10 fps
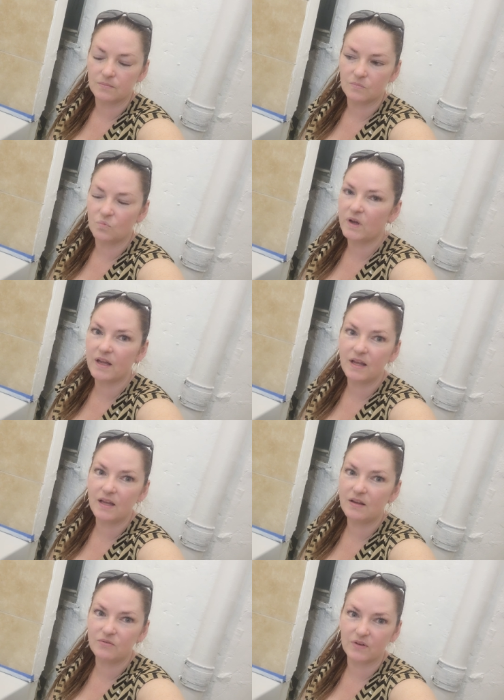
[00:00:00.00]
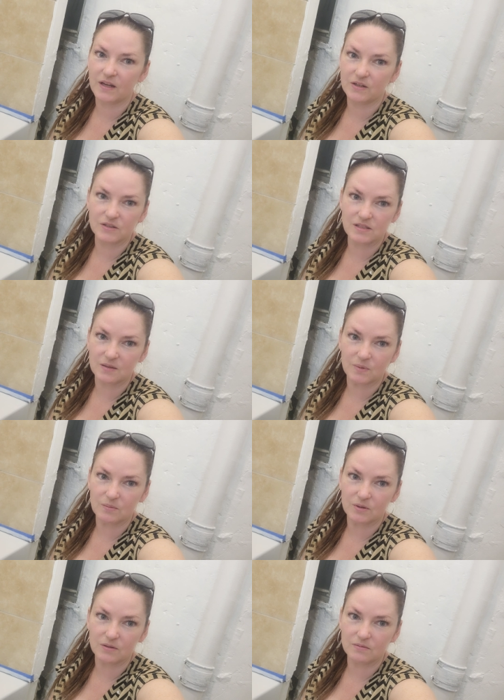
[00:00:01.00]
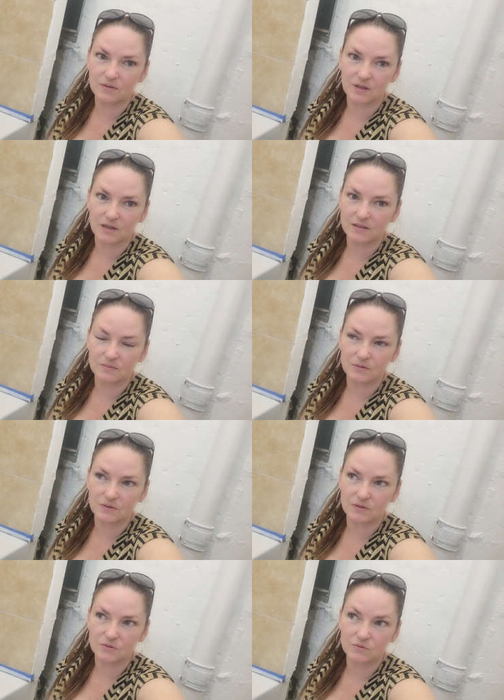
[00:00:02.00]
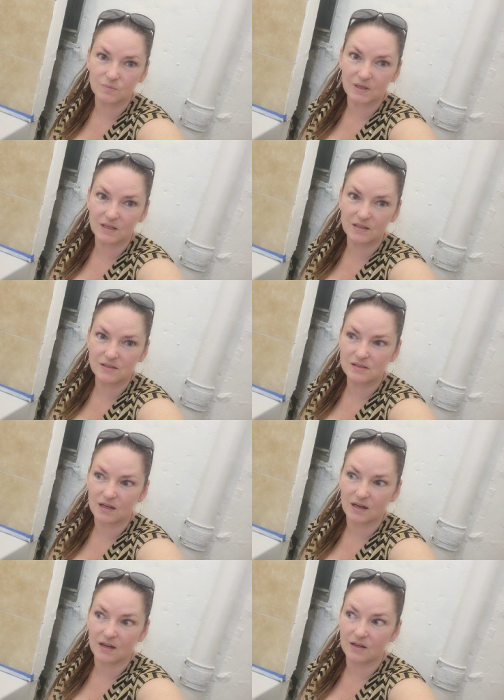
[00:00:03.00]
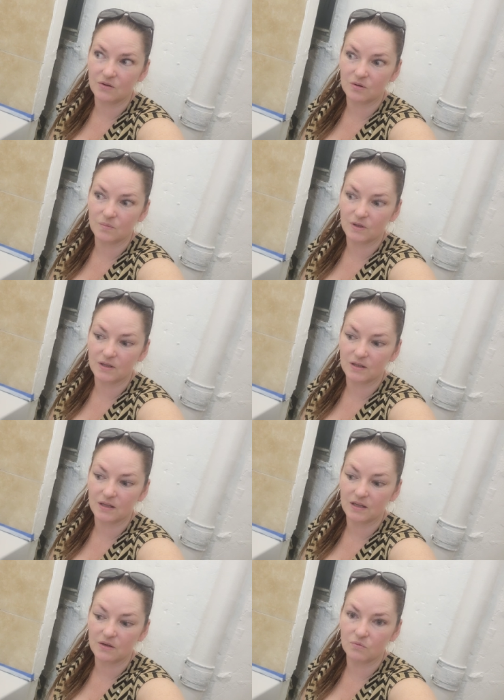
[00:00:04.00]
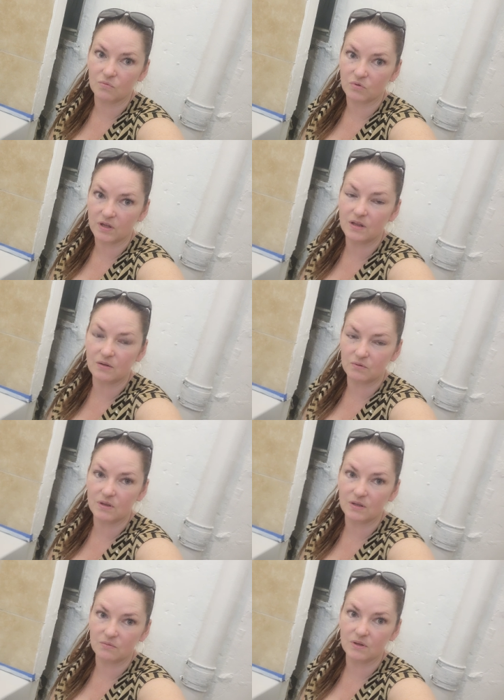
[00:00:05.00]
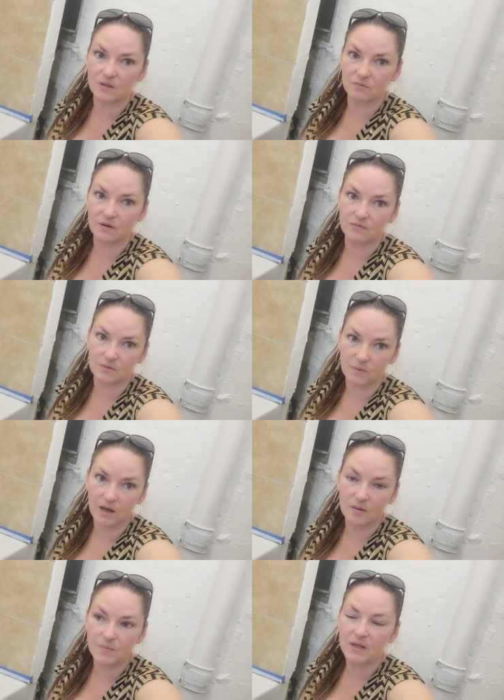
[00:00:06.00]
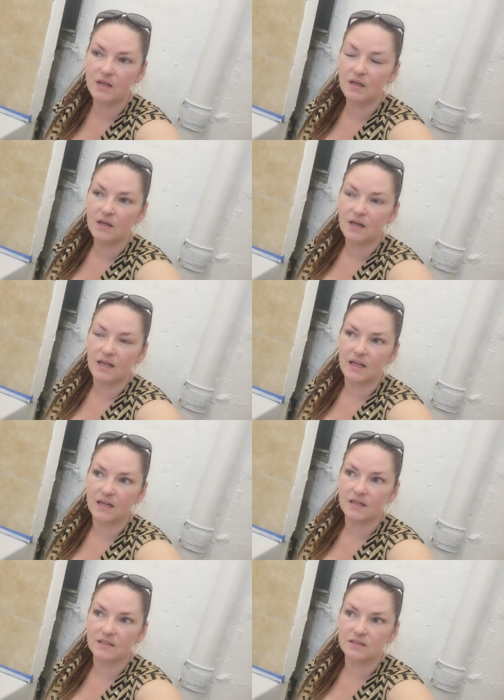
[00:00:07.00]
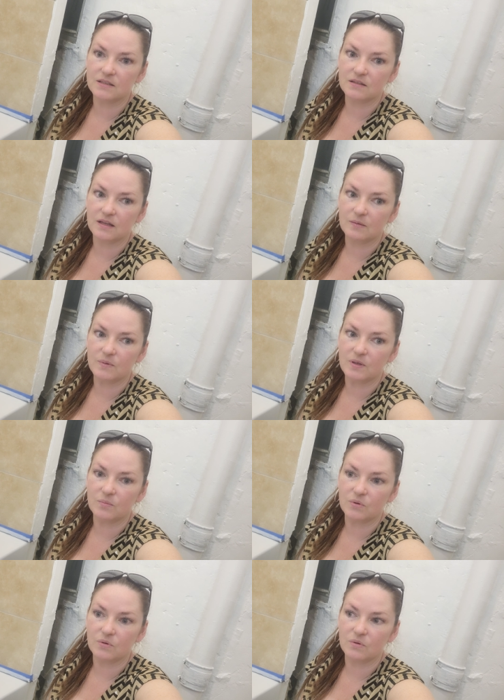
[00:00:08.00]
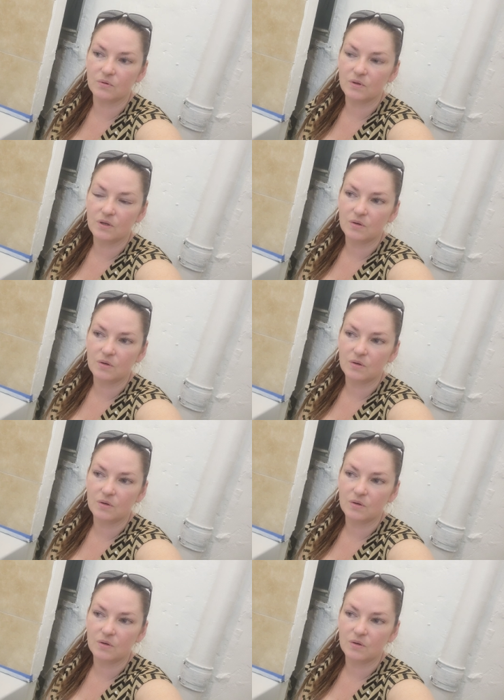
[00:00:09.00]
Way finer sandpaper than I typically use with my kits. I normally like really rough them up. And a lot of people